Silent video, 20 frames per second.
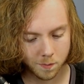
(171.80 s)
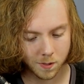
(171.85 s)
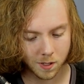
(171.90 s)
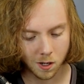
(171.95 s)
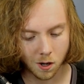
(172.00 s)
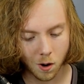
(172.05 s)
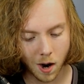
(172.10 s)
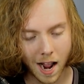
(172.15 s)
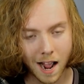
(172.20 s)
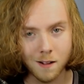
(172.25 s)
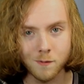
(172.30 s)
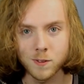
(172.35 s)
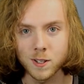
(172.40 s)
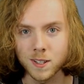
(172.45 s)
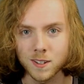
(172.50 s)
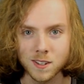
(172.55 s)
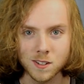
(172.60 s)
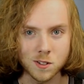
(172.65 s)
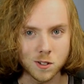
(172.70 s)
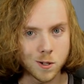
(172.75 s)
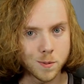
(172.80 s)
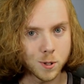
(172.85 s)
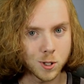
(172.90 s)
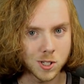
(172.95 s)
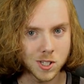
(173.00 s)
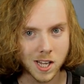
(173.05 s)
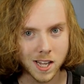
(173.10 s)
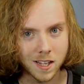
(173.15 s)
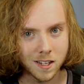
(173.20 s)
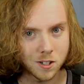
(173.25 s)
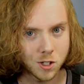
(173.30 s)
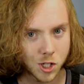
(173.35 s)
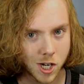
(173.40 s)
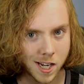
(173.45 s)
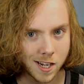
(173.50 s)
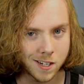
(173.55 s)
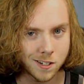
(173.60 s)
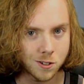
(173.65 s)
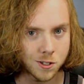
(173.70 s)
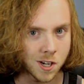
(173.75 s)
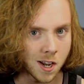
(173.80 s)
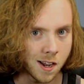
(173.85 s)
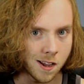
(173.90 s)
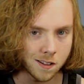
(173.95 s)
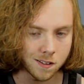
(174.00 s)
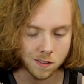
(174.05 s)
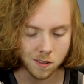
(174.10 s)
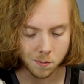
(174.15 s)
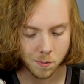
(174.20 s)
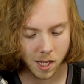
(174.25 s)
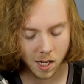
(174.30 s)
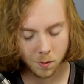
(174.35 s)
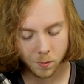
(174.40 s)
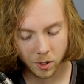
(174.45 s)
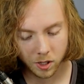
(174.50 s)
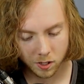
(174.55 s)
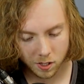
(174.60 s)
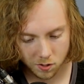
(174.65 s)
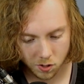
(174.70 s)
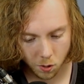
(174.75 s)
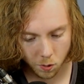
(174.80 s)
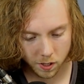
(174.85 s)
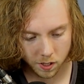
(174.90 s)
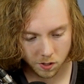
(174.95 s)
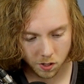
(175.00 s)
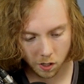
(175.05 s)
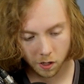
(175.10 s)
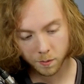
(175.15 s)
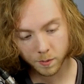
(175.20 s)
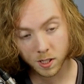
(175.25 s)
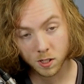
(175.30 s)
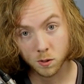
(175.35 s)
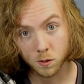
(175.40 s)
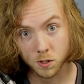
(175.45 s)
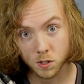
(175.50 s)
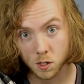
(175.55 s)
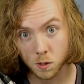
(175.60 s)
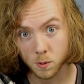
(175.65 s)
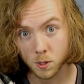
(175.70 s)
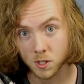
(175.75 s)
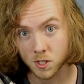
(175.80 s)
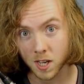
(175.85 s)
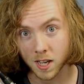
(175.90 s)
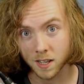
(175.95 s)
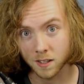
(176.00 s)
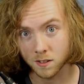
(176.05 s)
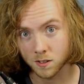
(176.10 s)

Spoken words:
having the Super Saiyan change, the main ability is going to turn him into a Super Saiyan.